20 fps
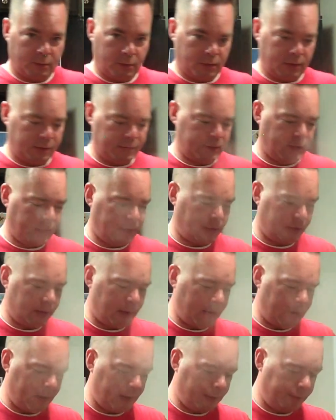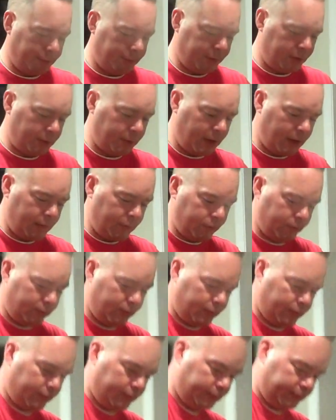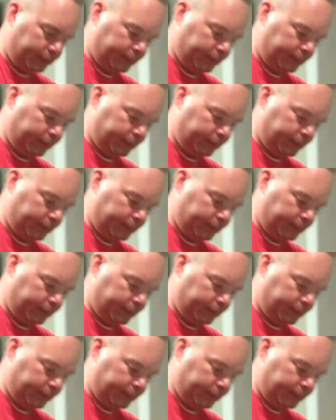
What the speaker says: We're going to take our can of tomatoes.